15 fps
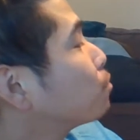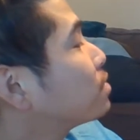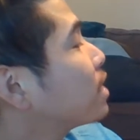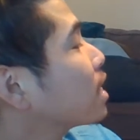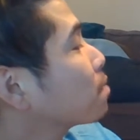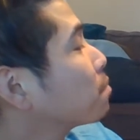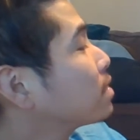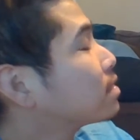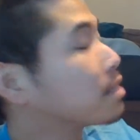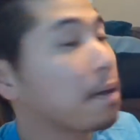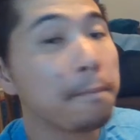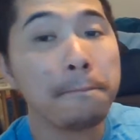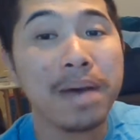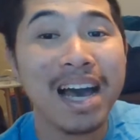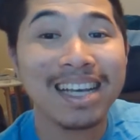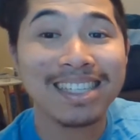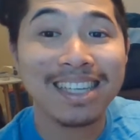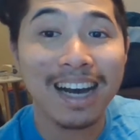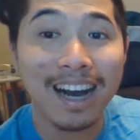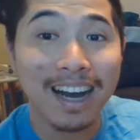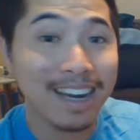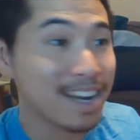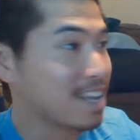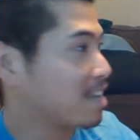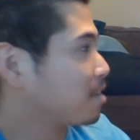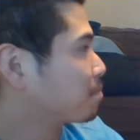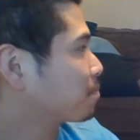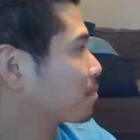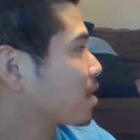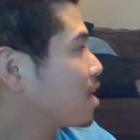can you take me to the best honey?"
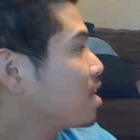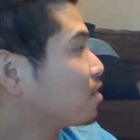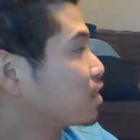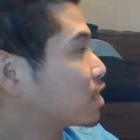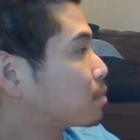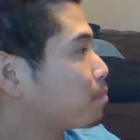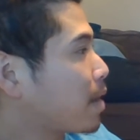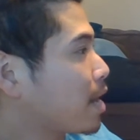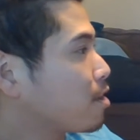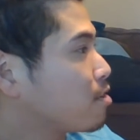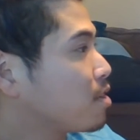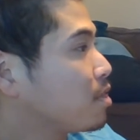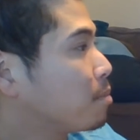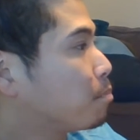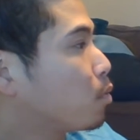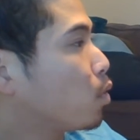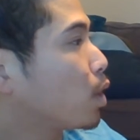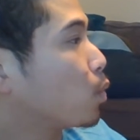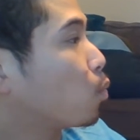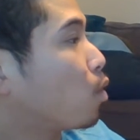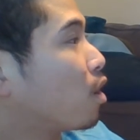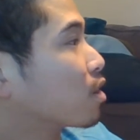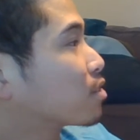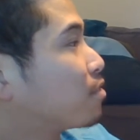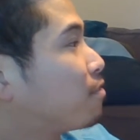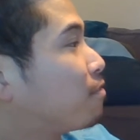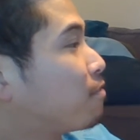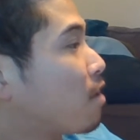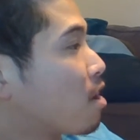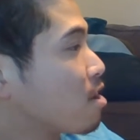The spider and the boy walked
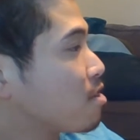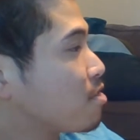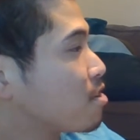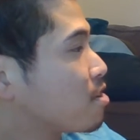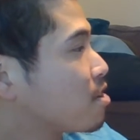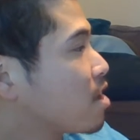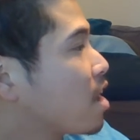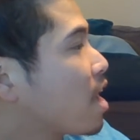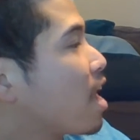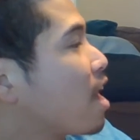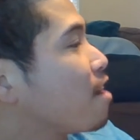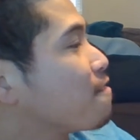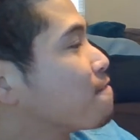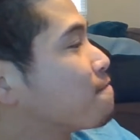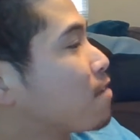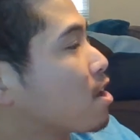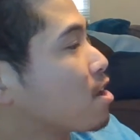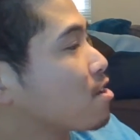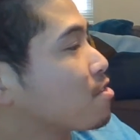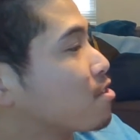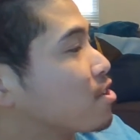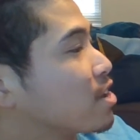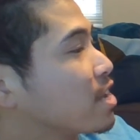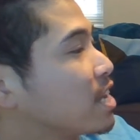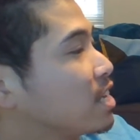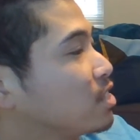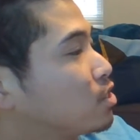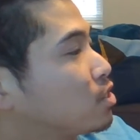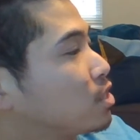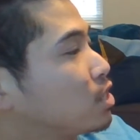farther and farther
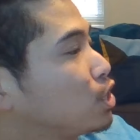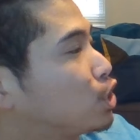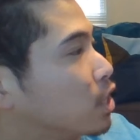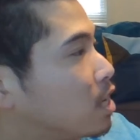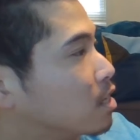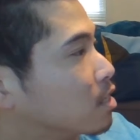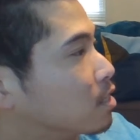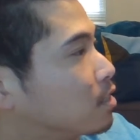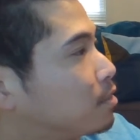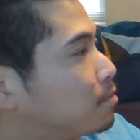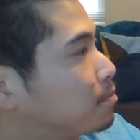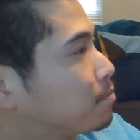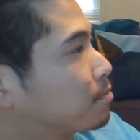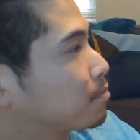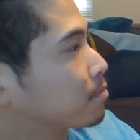into the jungle.